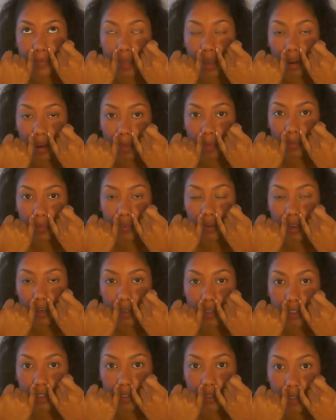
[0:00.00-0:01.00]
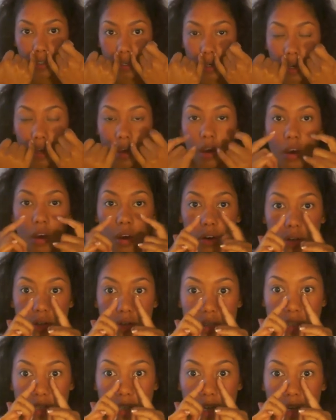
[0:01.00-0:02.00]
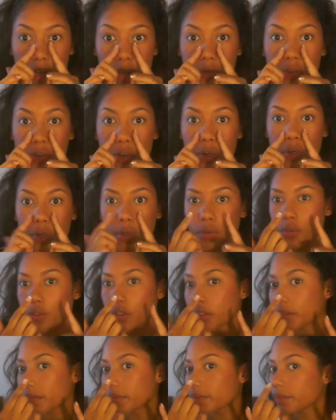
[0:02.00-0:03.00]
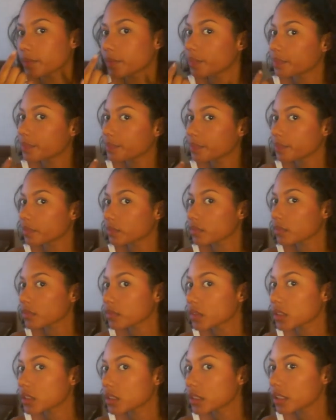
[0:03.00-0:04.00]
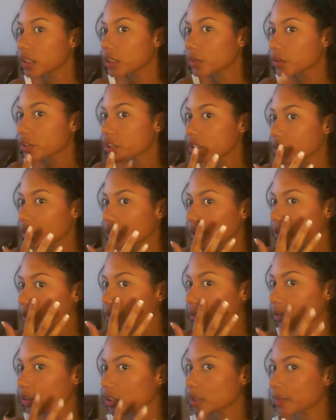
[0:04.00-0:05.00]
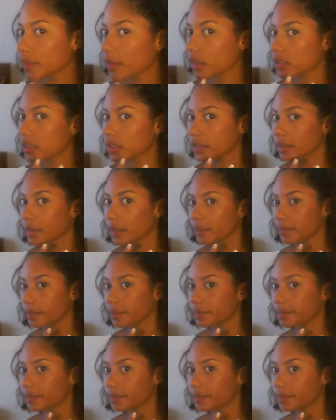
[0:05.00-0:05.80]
camouflage on the side of your nose. You see, you don't see any dark spots here.